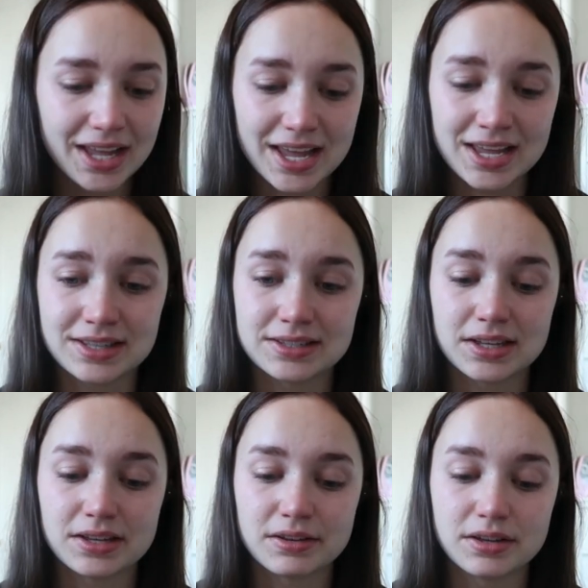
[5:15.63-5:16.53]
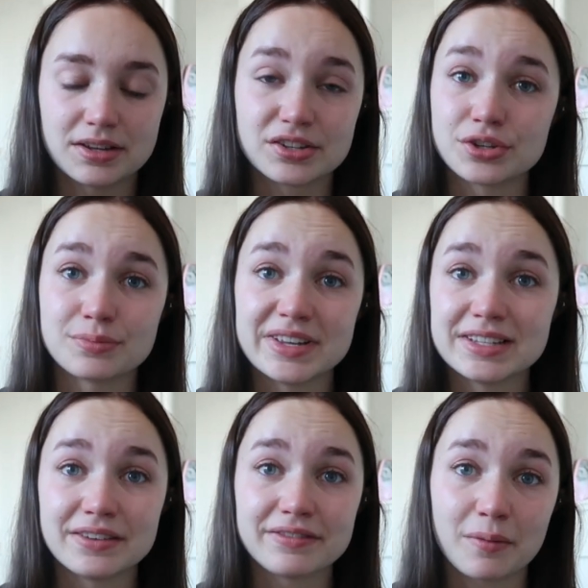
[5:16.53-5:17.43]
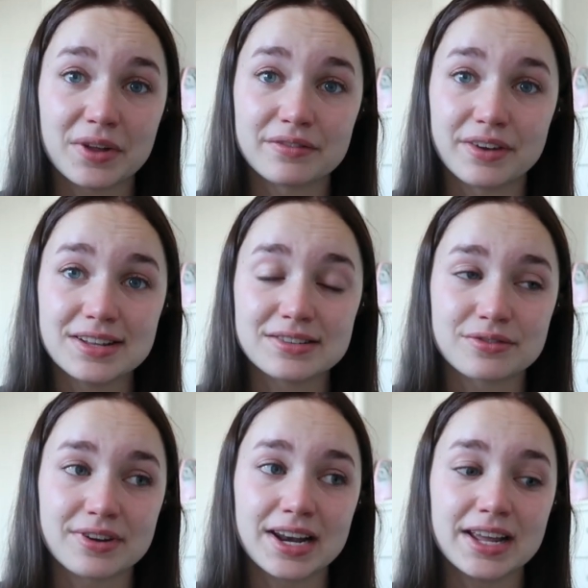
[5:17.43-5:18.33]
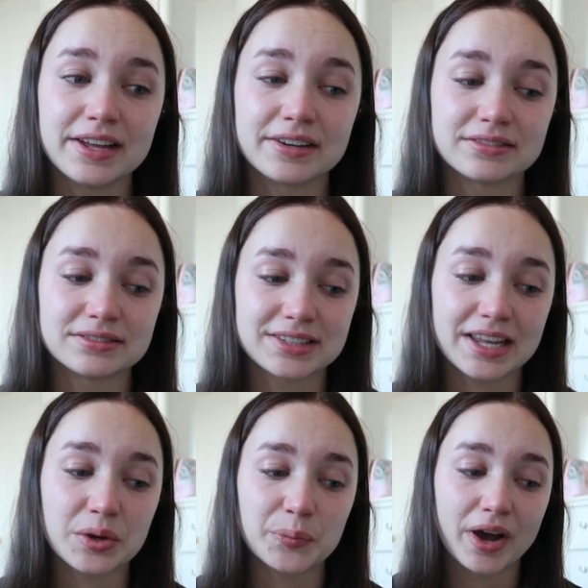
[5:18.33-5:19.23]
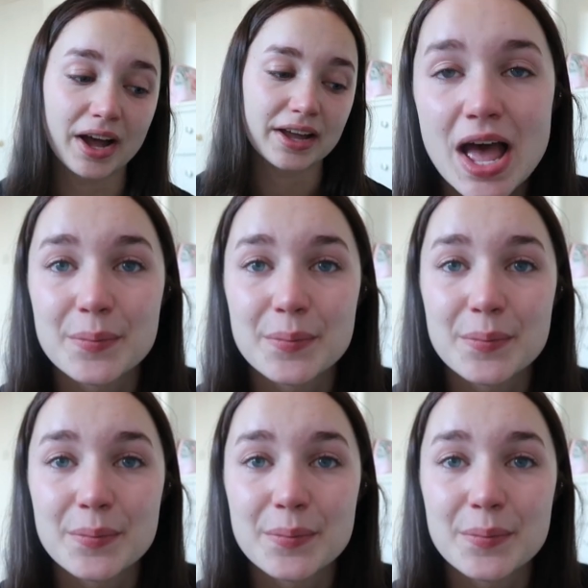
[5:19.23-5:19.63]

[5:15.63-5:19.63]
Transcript: is just missing family and friends really and saying goodbye.